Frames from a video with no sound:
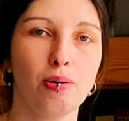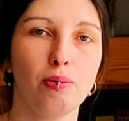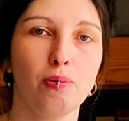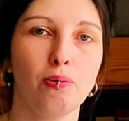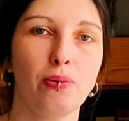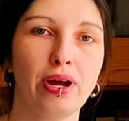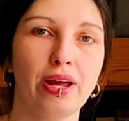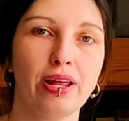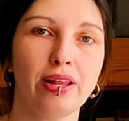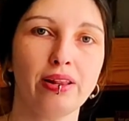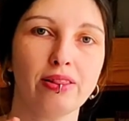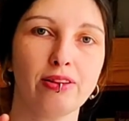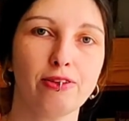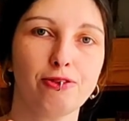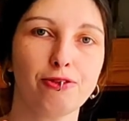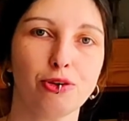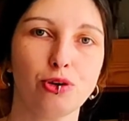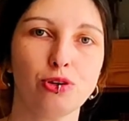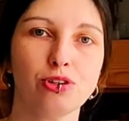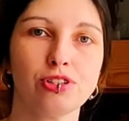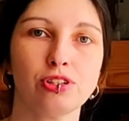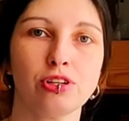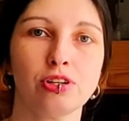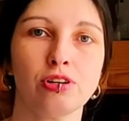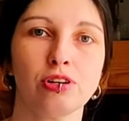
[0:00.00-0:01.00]
when the
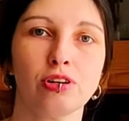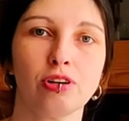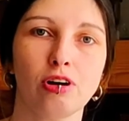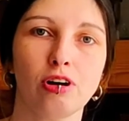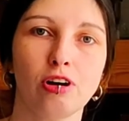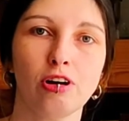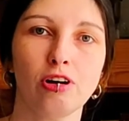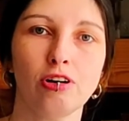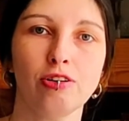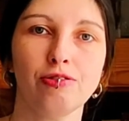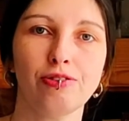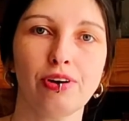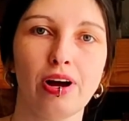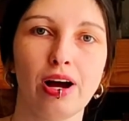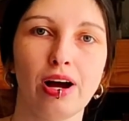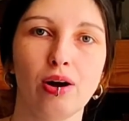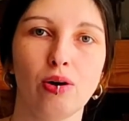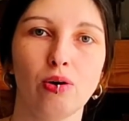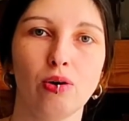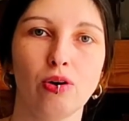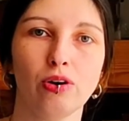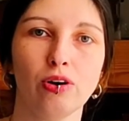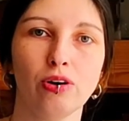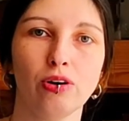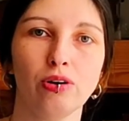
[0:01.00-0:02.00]
first of
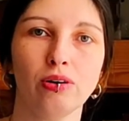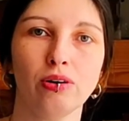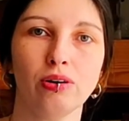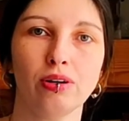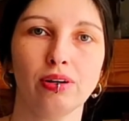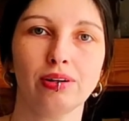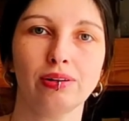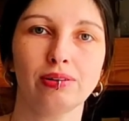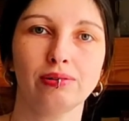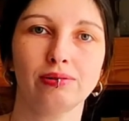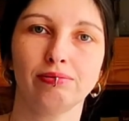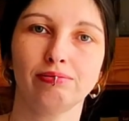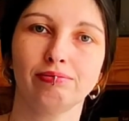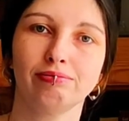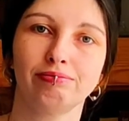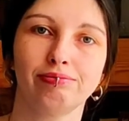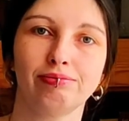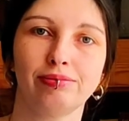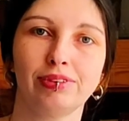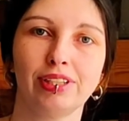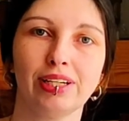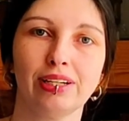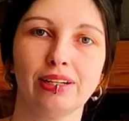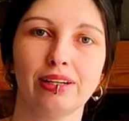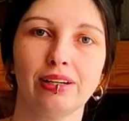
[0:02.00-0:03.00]
our
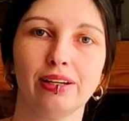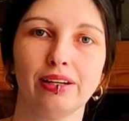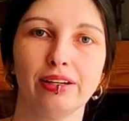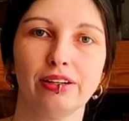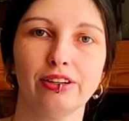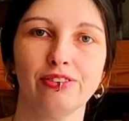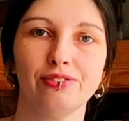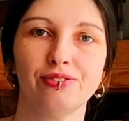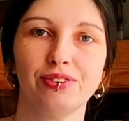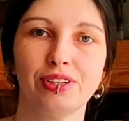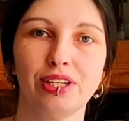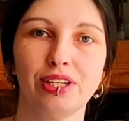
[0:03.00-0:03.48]
declutter